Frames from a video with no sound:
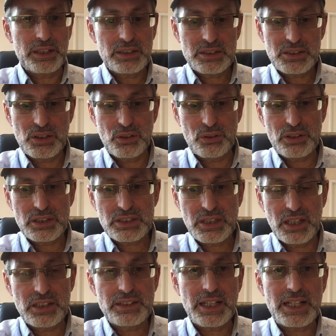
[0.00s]
so they're
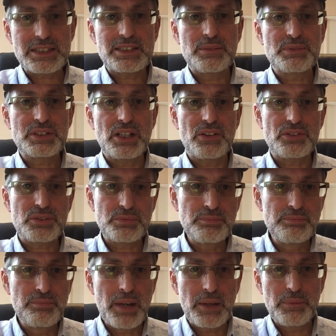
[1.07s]
starting to ask themselves,
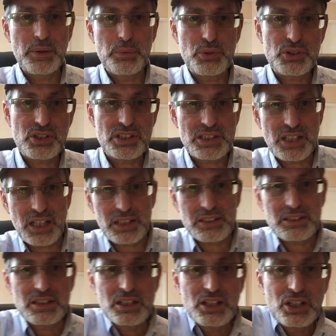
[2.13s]
maybe we should
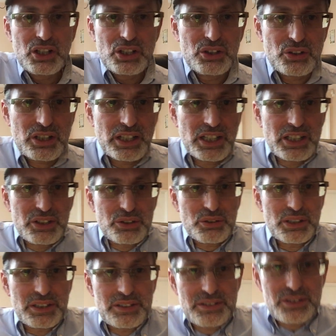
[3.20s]
start looking into it.